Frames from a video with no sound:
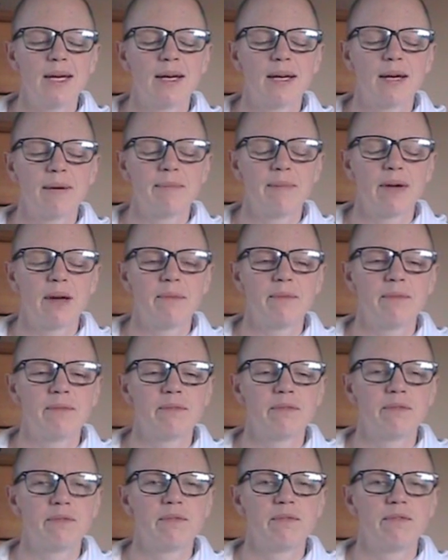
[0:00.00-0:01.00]

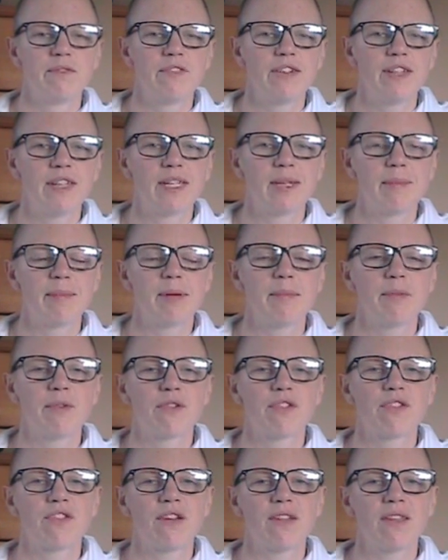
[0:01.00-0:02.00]
I'm feeling a bit more
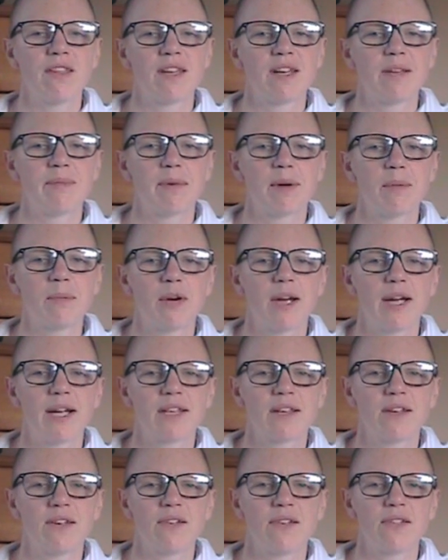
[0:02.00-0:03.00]
solid in my
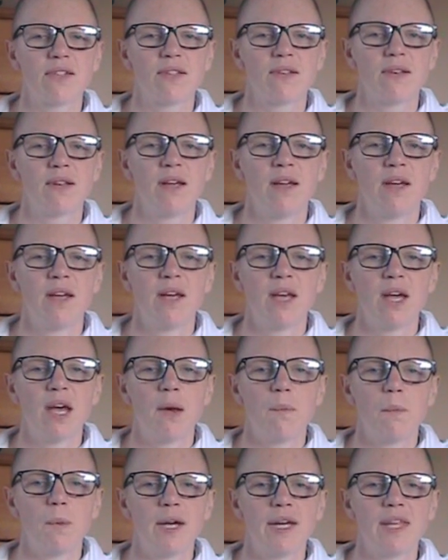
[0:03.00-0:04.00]
practice,
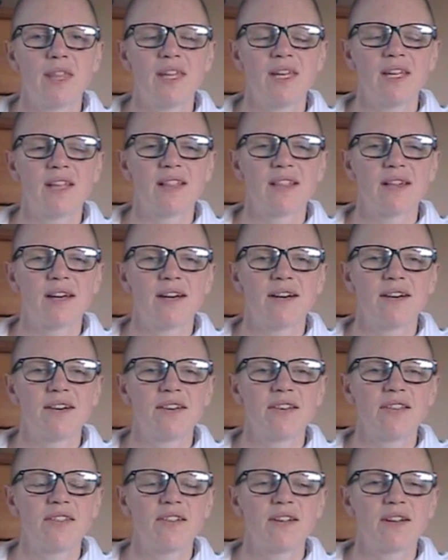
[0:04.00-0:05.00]
and where things are
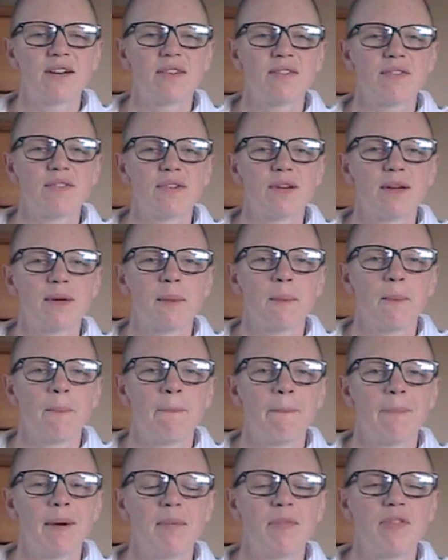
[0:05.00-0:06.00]
and stuff.
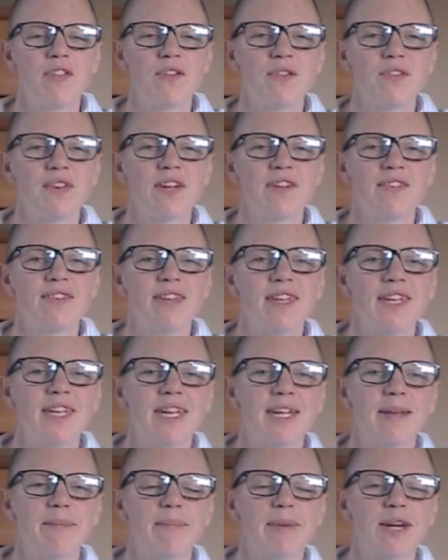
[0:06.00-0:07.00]
I'm still definitely
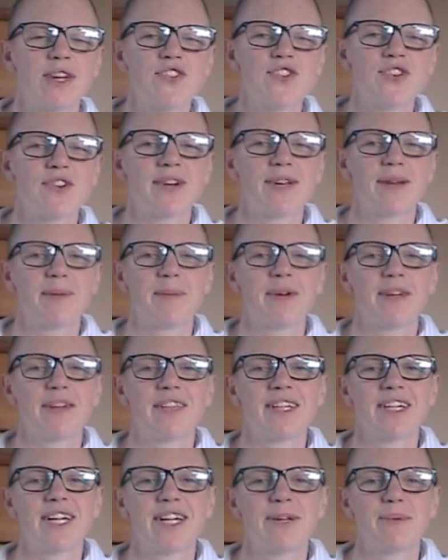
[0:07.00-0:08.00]
getting bashed around by
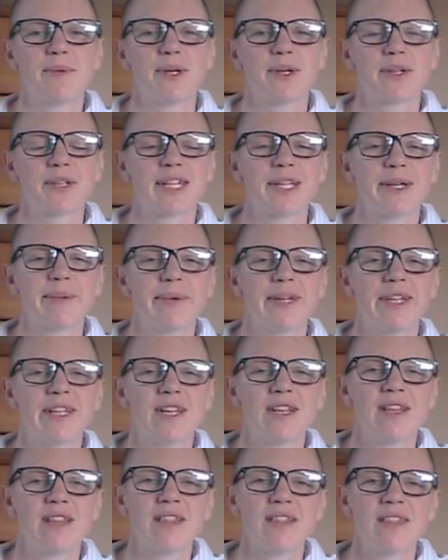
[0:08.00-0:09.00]
the 8 worldly
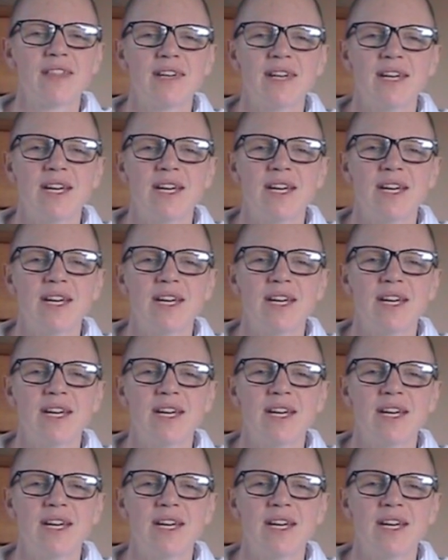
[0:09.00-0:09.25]
winds.